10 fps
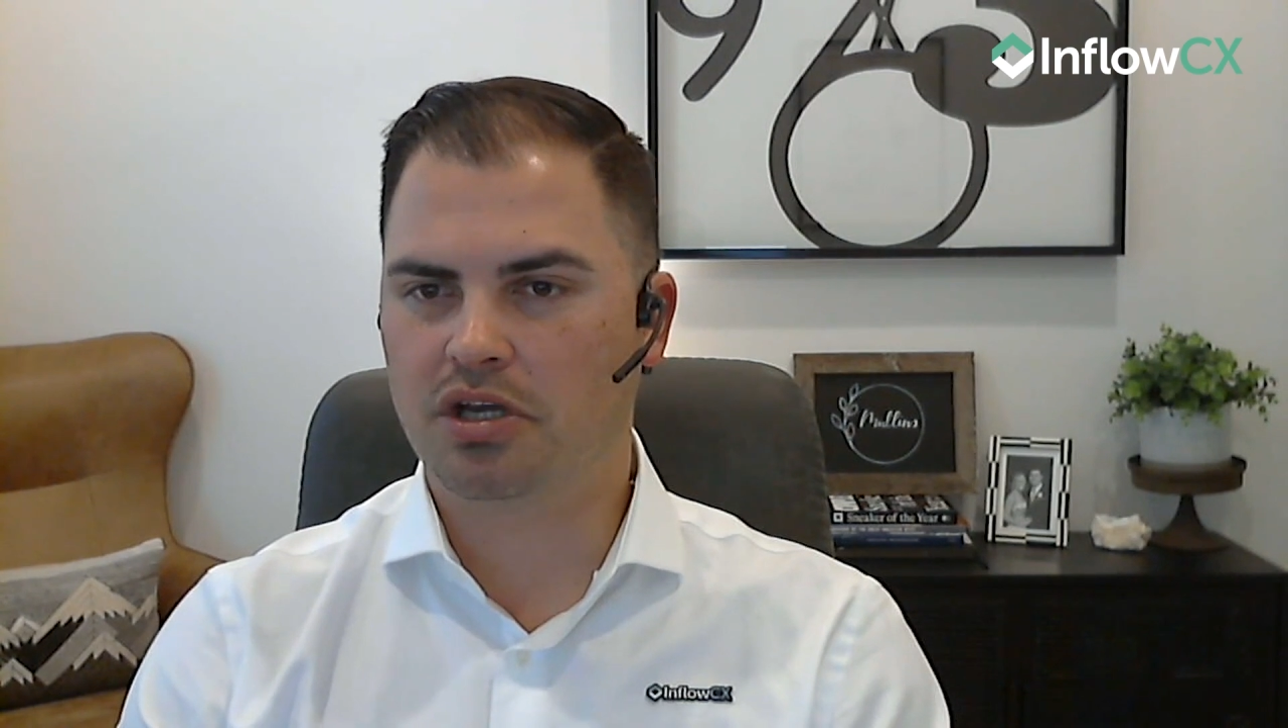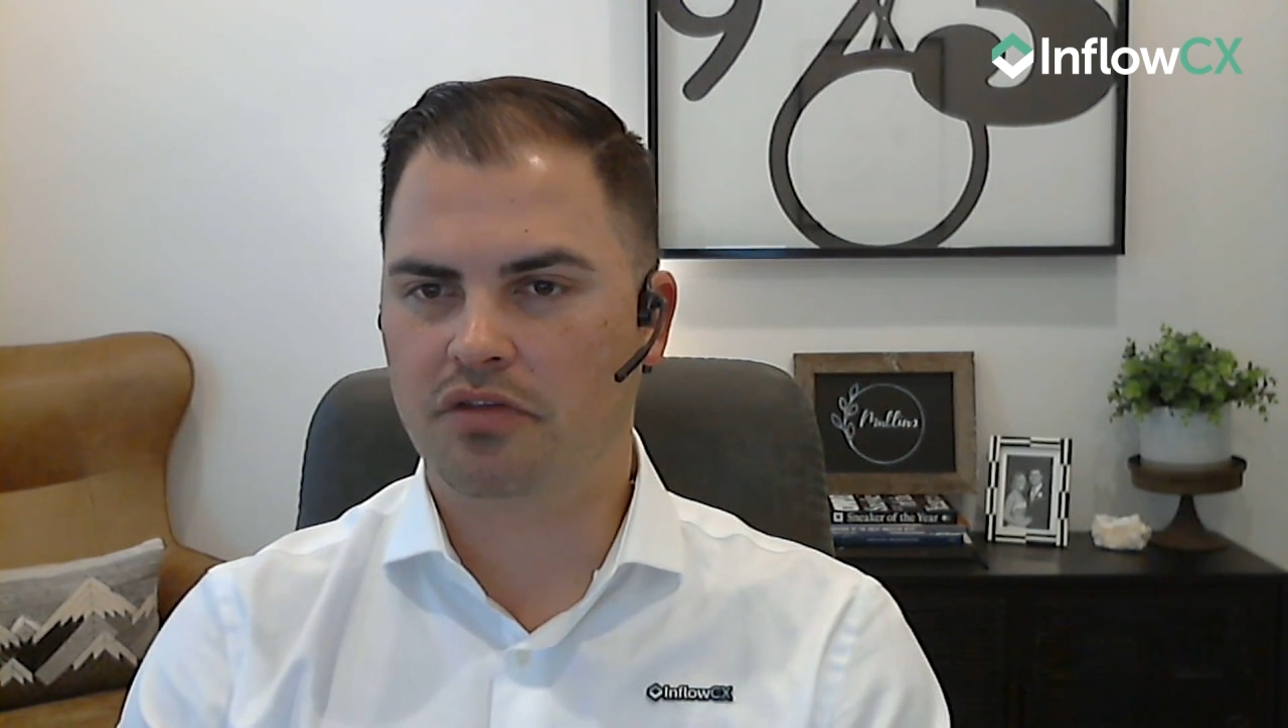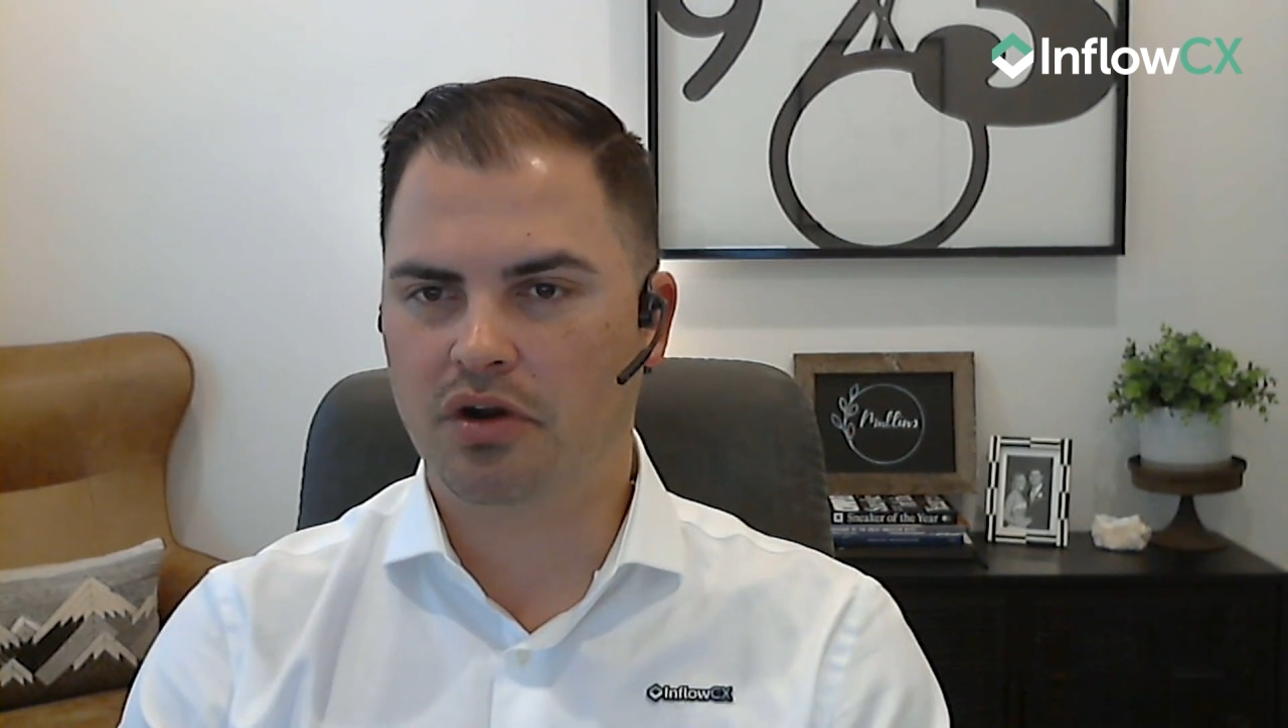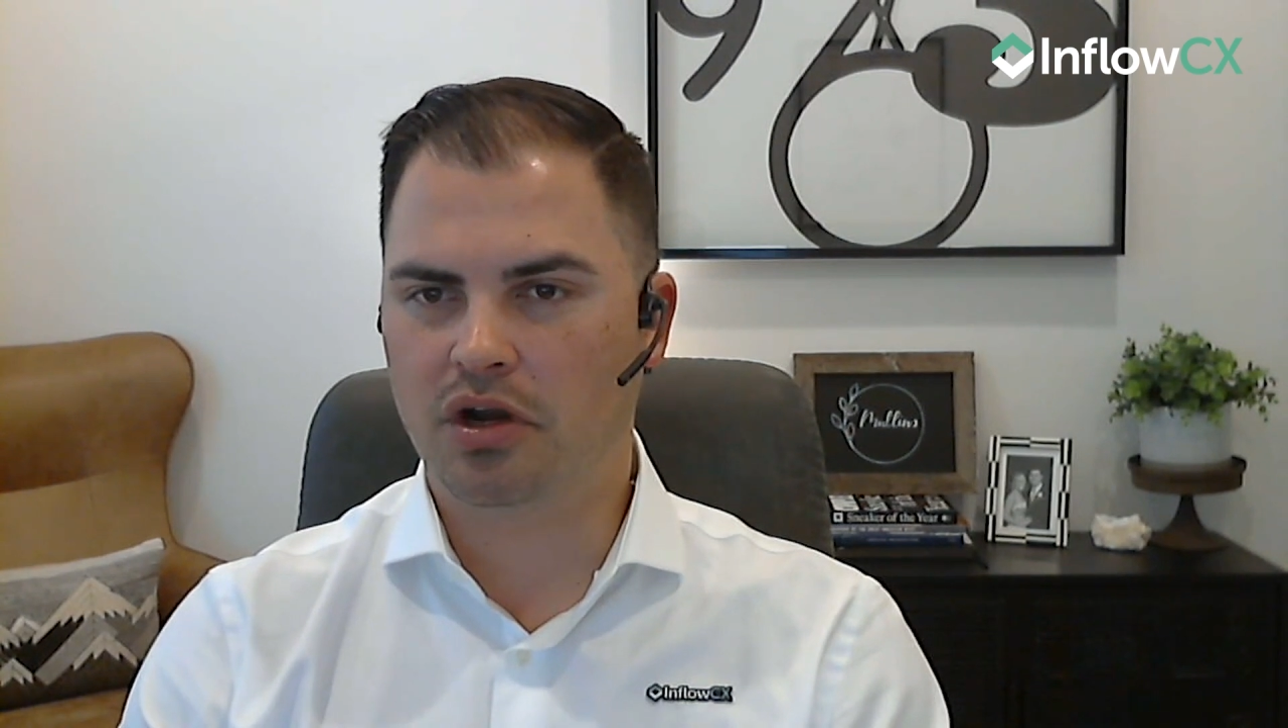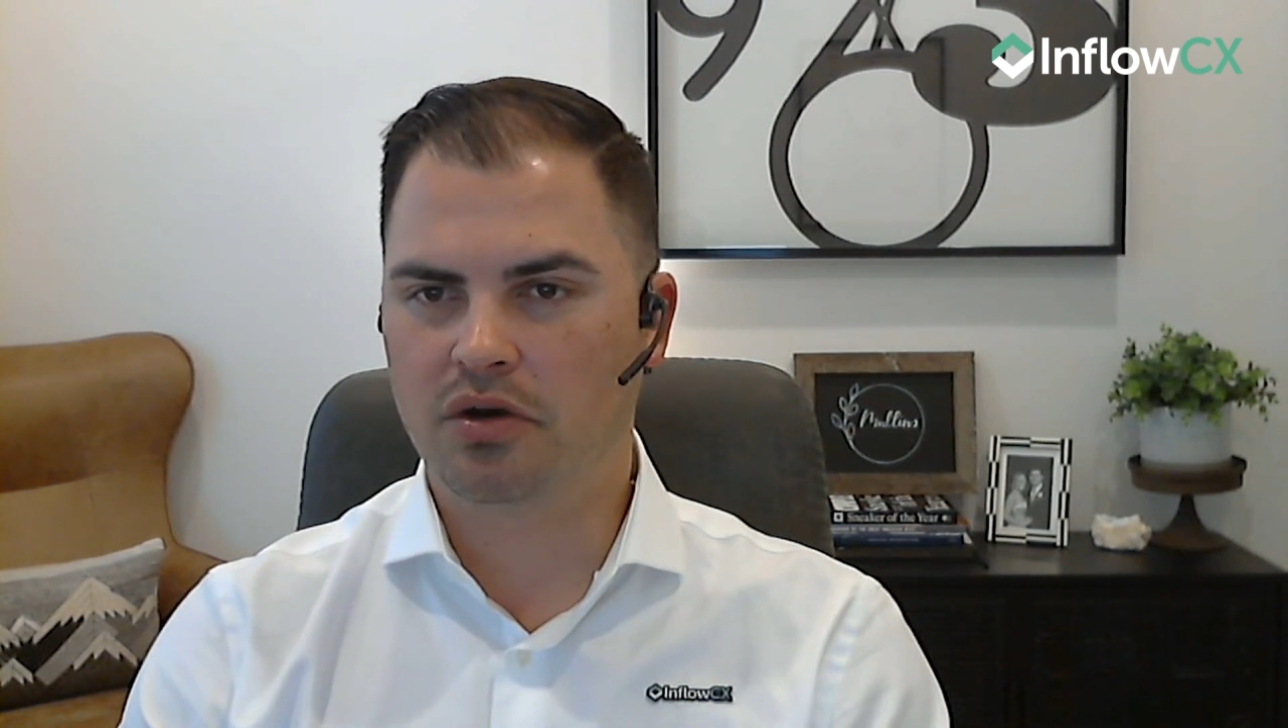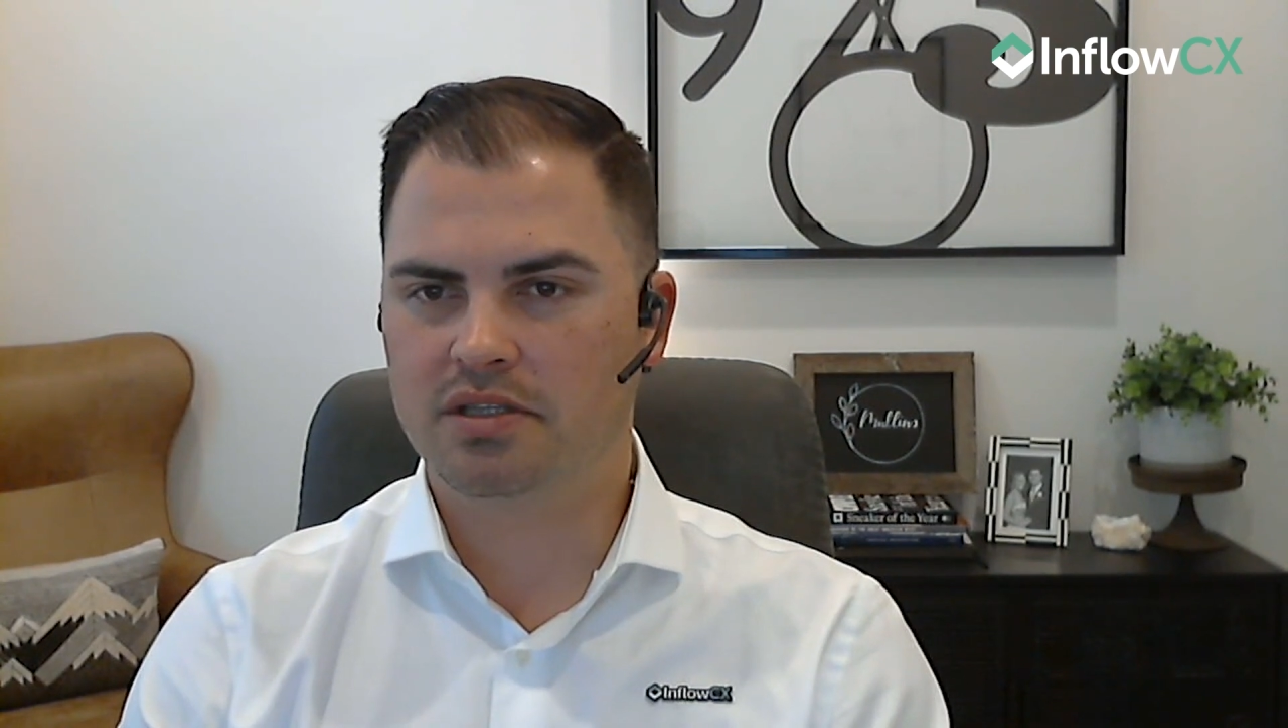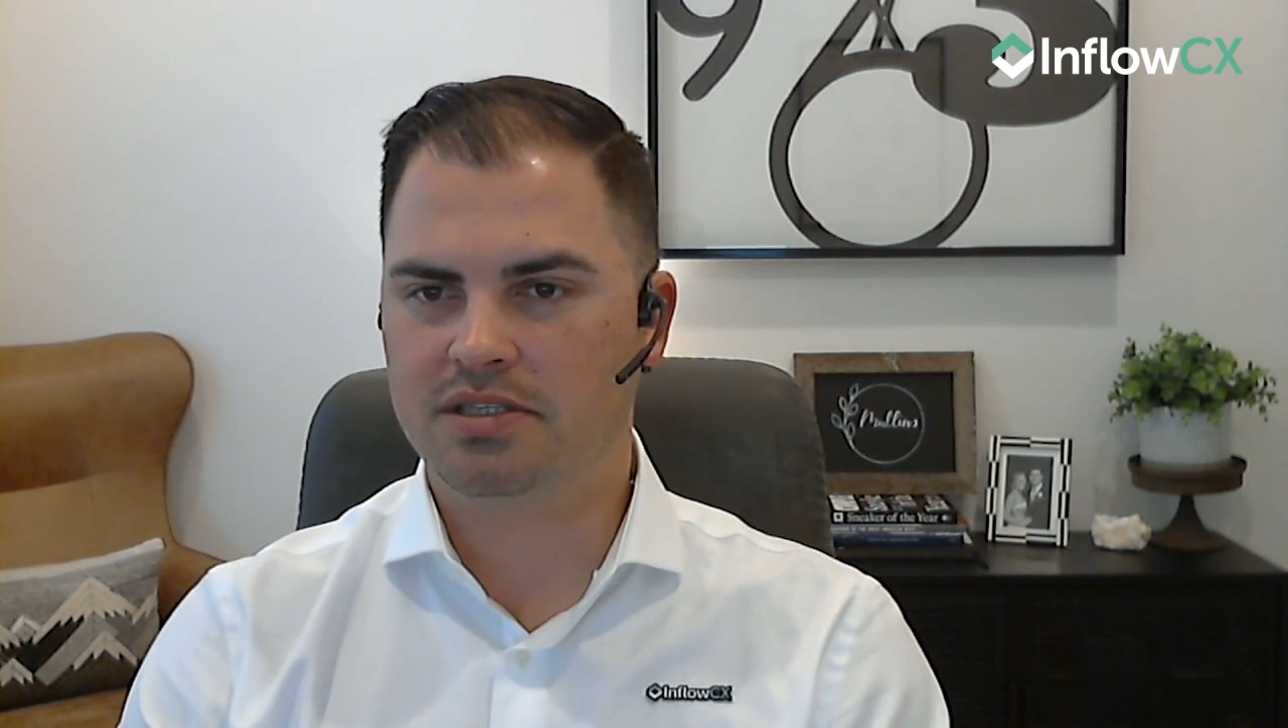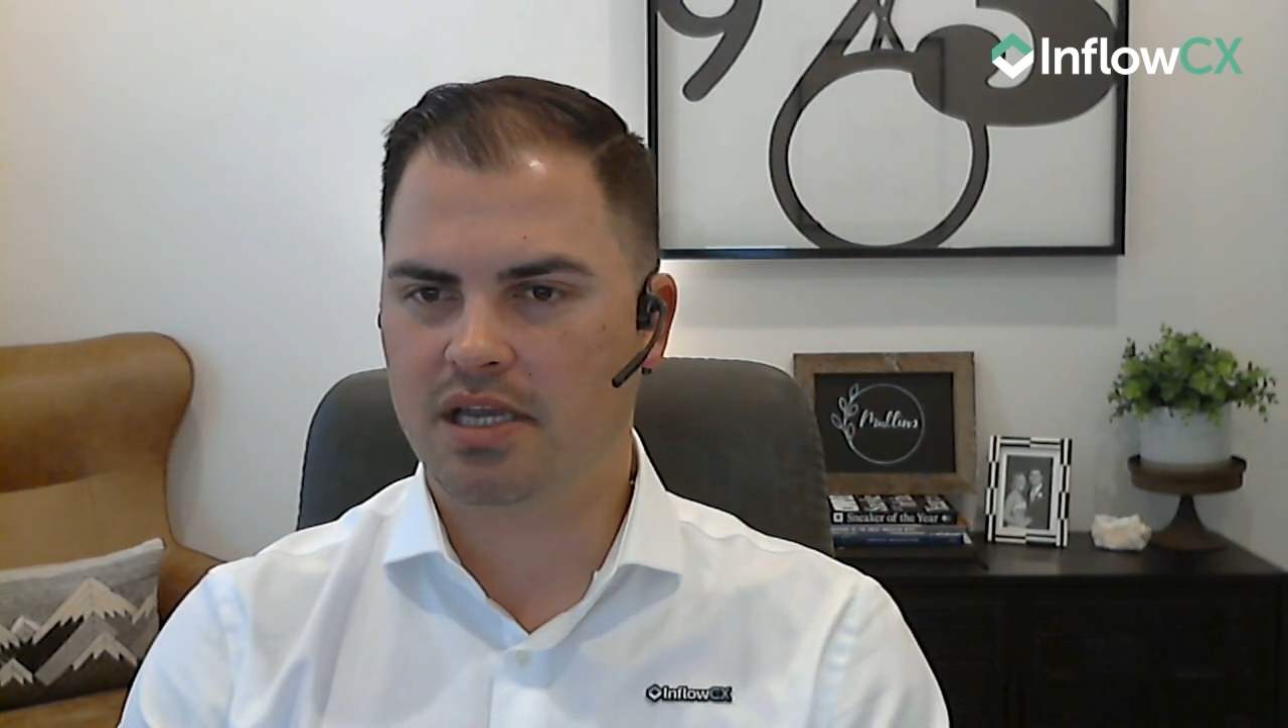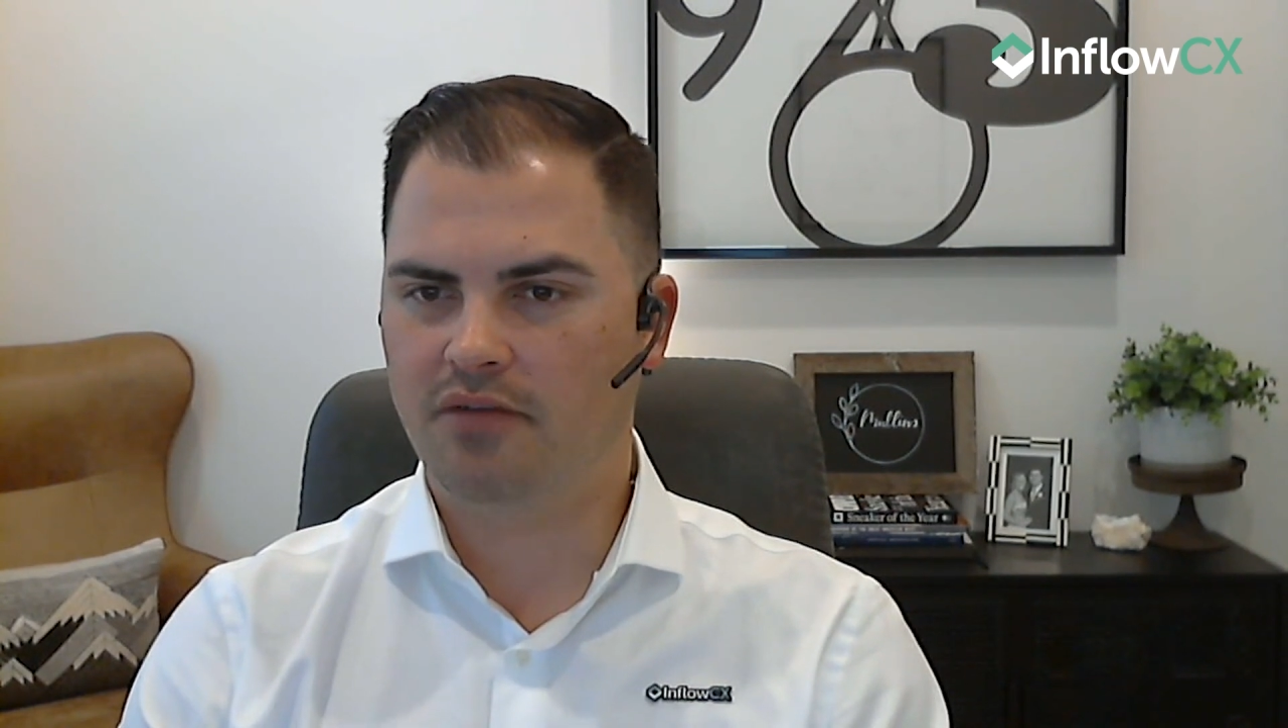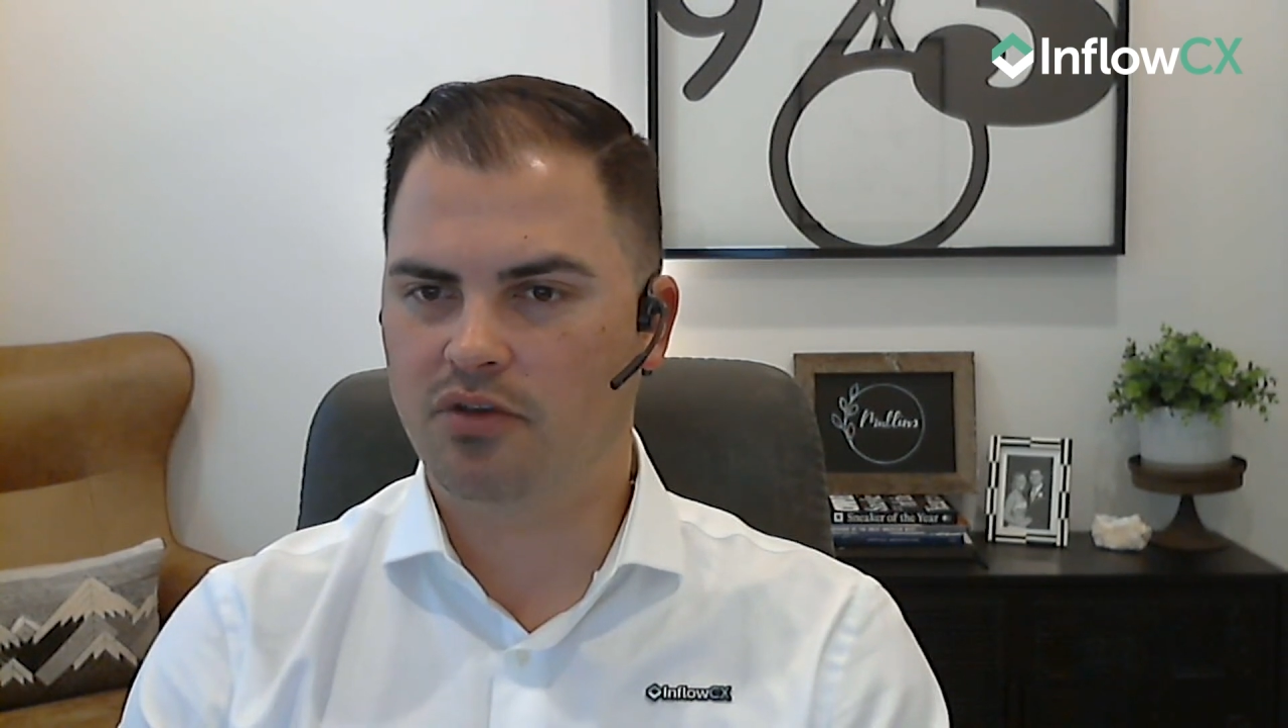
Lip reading: on their own and say,